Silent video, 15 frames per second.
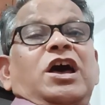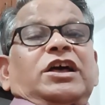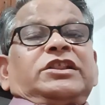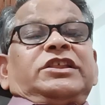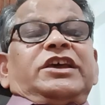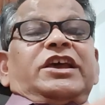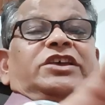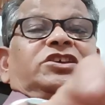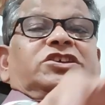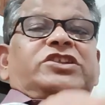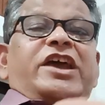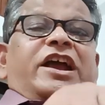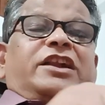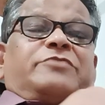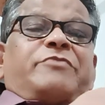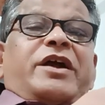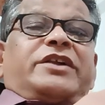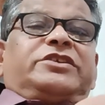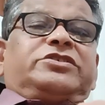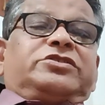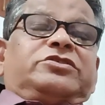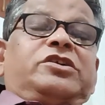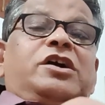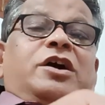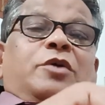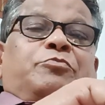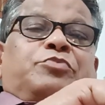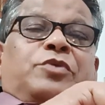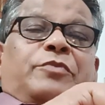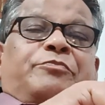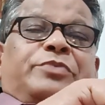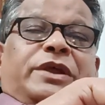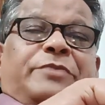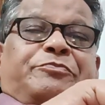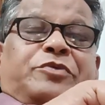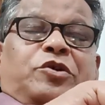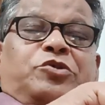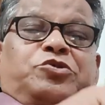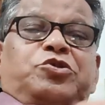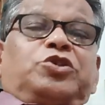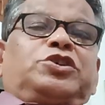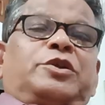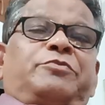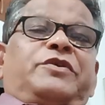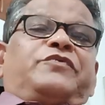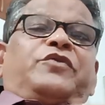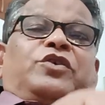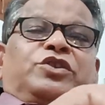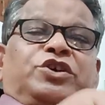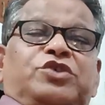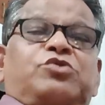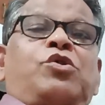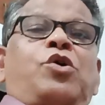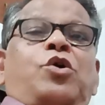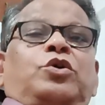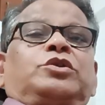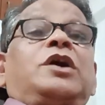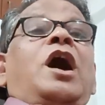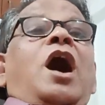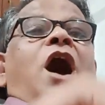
these statements produced before the court